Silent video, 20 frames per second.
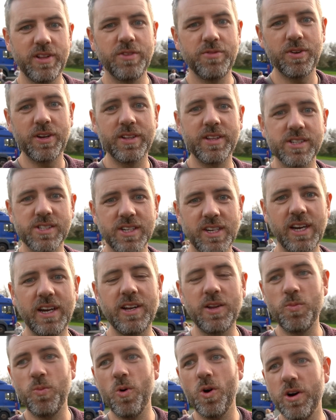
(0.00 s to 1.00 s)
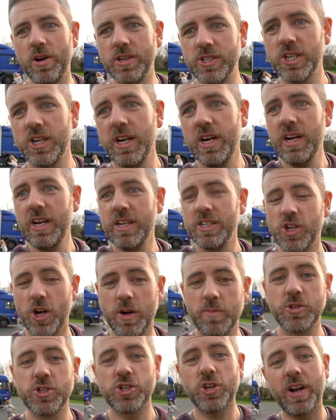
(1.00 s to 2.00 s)
the flood doesn't get any worse. So
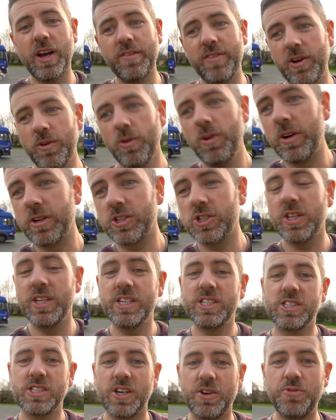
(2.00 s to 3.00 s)
I'm just going to have a little look. So this is a